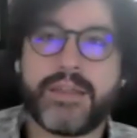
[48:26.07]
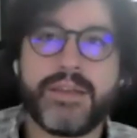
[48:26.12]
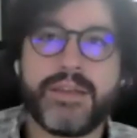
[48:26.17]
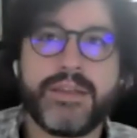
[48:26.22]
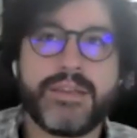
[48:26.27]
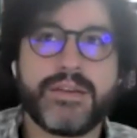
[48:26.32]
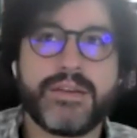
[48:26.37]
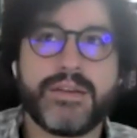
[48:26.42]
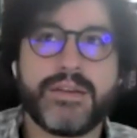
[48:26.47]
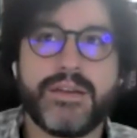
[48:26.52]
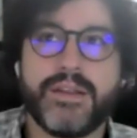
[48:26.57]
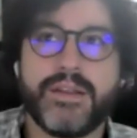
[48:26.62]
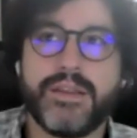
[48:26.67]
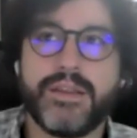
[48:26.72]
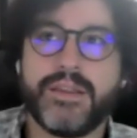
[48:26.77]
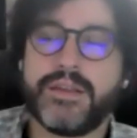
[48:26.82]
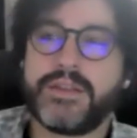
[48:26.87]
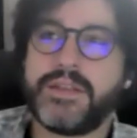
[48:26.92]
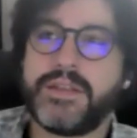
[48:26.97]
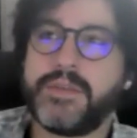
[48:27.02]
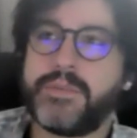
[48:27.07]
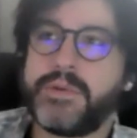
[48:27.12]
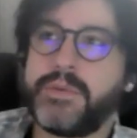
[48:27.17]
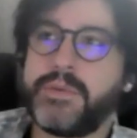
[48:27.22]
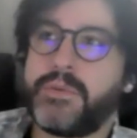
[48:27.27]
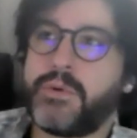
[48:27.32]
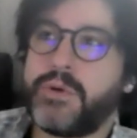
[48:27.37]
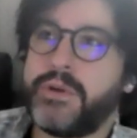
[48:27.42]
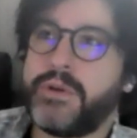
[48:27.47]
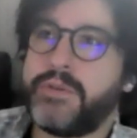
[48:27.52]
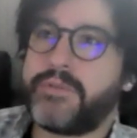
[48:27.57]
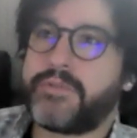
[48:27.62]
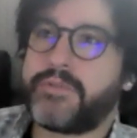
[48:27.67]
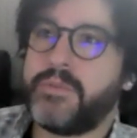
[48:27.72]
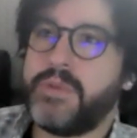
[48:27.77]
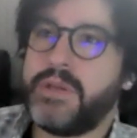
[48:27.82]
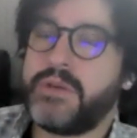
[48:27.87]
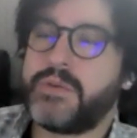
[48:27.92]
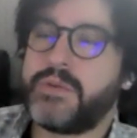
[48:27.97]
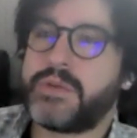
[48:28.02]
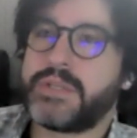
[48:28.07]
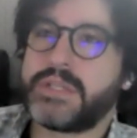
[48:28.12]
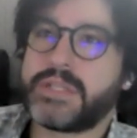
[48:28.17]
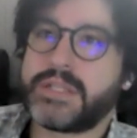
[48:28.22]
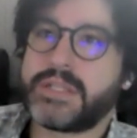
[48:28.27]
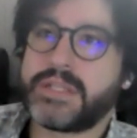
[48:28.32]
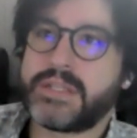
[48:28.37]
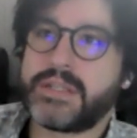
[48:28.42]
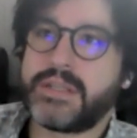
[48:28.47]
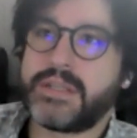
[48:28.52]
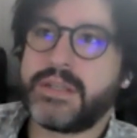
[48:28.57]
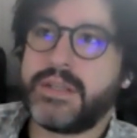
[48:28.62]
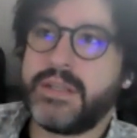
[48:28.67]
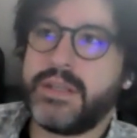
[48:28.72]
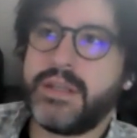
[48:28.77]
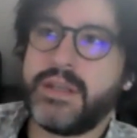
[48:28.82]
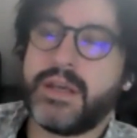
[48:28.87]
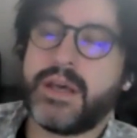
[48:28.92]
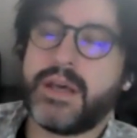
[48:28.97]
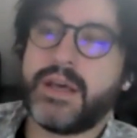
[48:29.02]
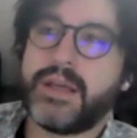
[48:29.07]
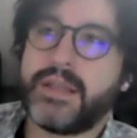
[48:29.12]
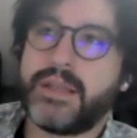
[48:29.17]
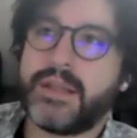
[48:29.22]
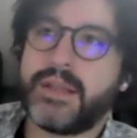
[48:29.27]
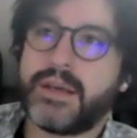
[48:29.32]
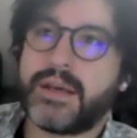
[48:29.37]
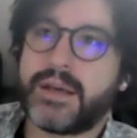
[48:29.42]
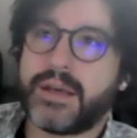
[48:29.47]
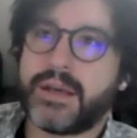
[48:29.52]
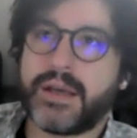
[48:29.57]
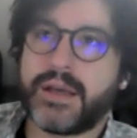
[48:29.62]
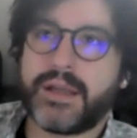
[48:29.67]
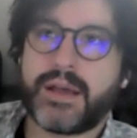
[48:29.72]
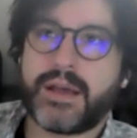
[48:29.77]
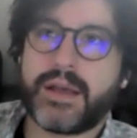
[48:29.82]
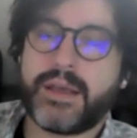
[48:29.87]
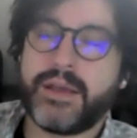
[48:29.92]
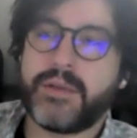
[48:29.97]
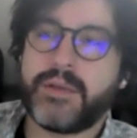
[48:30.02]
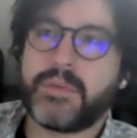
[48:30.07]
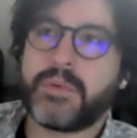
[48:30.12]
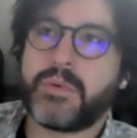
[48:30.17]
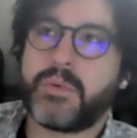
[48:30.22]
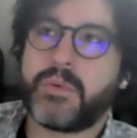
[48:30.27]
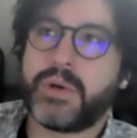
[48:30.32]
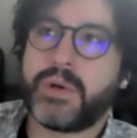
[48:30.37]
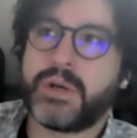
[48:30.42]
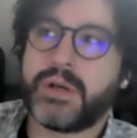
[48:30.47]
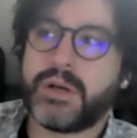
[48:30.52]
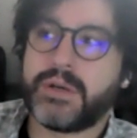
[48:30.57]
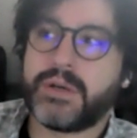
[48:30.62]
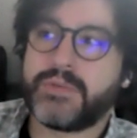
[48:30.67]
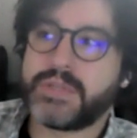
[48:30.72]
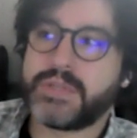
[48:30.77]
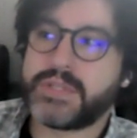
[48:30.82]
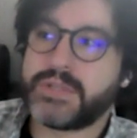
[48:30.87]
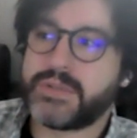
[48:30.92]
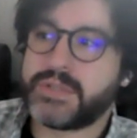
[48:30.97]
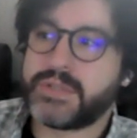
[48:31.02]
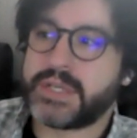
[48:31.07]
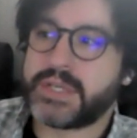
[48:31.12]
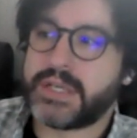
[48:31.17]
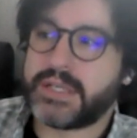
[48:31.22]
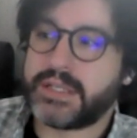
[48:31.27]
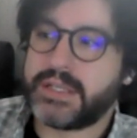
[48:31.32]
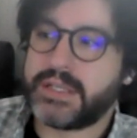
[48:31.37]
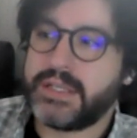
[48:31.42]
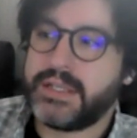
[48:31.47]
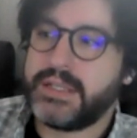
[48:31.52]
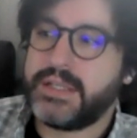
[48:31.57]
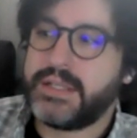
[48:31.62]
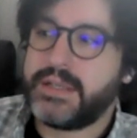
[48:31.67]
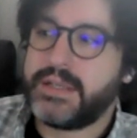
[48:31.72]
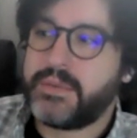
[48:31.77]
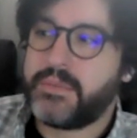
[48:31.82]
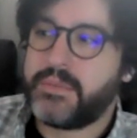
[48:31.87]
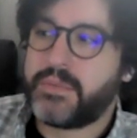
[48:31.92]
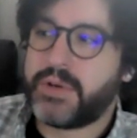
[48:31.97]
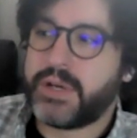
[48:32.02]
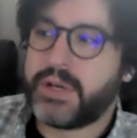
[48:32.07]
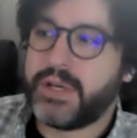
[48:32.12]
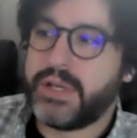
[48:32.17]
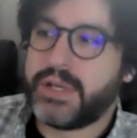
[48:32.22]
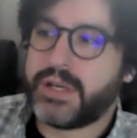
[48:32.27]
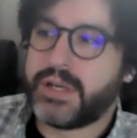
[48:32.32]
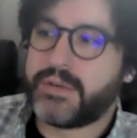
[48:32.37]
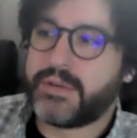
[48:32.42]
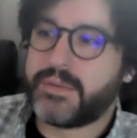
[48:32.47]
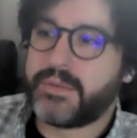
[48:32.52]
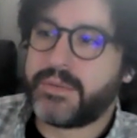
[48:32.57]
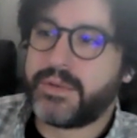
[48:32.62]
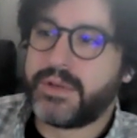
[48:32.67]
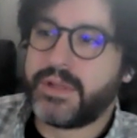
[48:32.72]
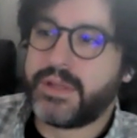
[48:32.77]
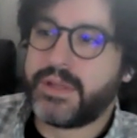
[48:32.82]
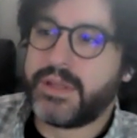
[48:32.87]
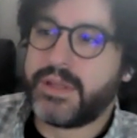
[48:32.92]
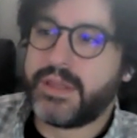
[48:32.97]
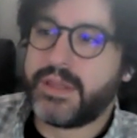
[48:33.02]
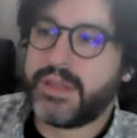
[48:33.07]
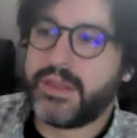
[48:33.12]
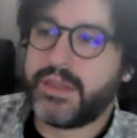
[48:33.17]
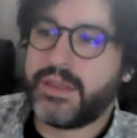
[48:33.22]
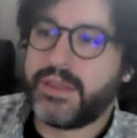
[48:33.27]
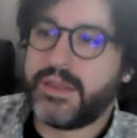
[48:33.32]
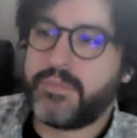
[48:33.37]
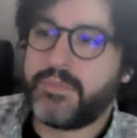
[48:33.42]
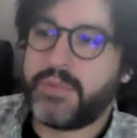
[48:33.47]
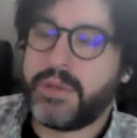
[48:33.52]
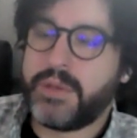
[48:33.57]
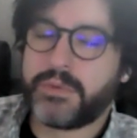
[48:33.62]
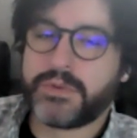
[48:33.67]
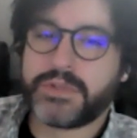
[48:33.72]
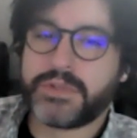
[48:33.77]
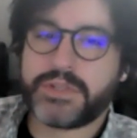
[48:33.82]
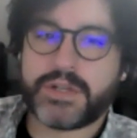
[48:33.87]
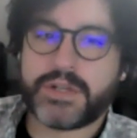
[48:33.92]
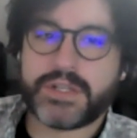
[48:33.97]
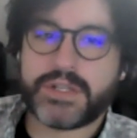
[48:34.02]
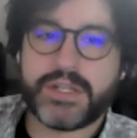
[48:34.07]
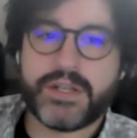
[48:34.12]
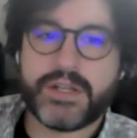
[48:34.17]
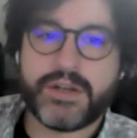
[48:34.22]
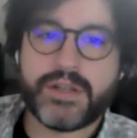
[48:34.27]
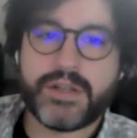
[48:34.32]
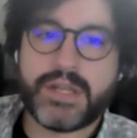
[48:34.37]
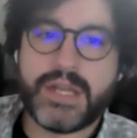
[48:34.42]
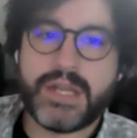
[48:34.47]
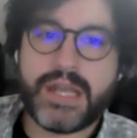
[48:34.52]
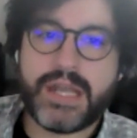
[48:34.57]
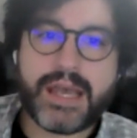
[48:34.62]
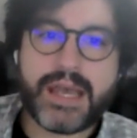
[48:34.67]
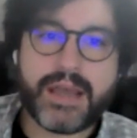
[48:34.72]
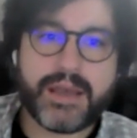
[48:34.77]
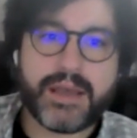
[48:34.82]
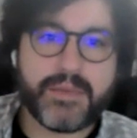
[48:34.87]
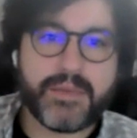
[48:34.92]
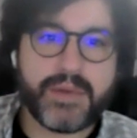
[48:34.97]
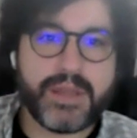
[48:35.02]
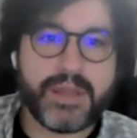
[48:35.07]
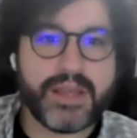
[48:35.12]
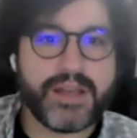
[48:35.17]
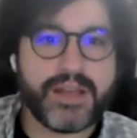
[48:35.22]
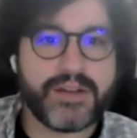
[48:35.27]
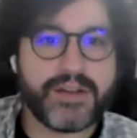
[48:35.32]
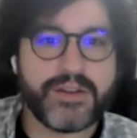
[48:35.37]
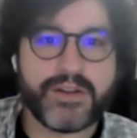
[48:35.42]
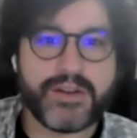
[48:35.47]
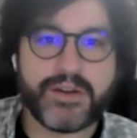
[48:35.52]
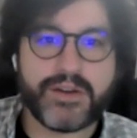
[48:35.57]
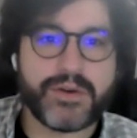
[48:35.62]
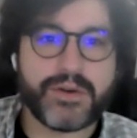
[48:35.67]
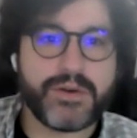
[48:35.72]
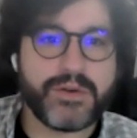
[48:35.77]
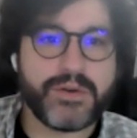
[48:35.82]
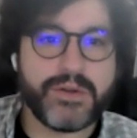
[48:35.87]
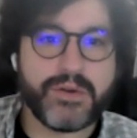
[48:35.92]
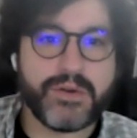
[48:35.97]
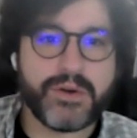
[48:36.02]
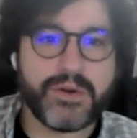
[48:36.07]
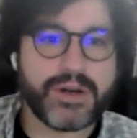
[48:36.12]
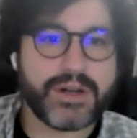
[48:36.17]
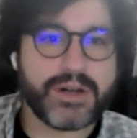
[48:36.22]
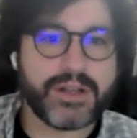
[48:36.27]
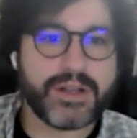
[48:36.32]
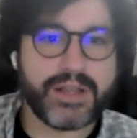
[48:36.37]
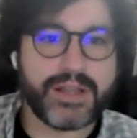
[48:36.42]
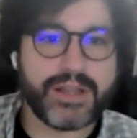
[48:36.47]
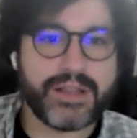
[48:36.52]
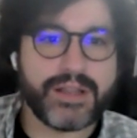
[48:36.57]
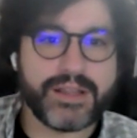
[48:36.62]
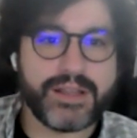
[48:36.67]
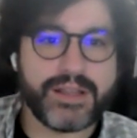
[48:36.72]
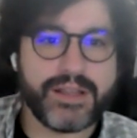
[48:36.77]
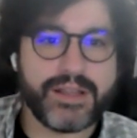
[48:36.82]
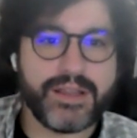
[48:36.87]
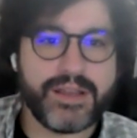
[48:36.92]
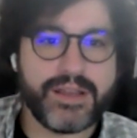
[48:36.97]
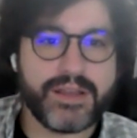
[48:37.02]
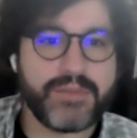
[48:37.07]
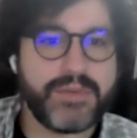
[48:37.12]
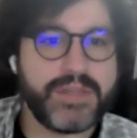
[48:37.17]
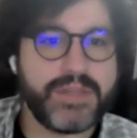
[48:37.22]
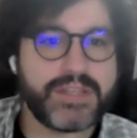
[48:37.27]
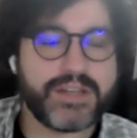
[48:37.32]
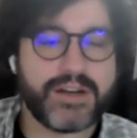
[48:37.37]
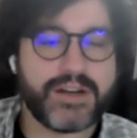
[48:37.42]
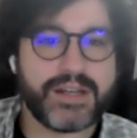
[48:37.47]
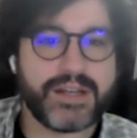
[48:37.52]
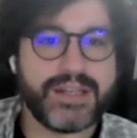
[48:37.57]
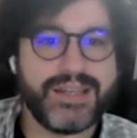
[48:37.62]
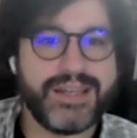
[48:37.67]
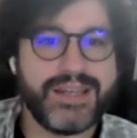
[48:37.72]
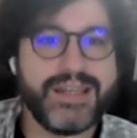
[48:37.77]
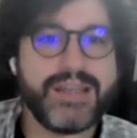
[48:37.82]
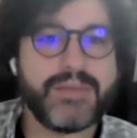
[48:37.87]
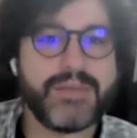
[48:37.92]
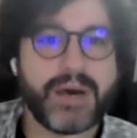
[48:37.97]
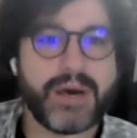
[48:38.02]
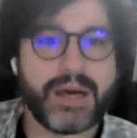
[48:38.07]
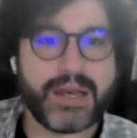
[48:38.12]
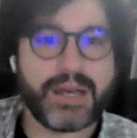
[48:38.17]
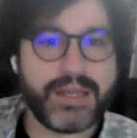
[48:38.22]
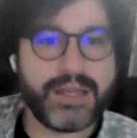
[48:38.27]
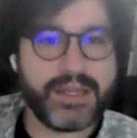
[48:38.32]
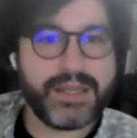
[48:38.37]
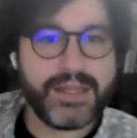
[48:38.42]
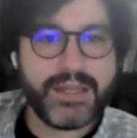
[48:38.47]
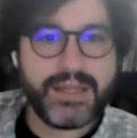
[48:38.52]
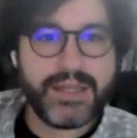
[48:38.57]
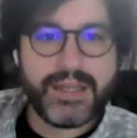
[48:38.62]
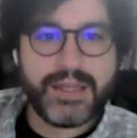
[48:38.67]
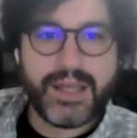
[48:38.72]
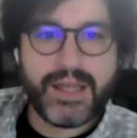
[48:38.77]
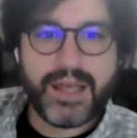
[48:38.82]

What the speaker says: I think the tipping point for me was, I can't remember what conference it was at, but people start to know the name and they don't know who you are. Like they could be talking to anybody,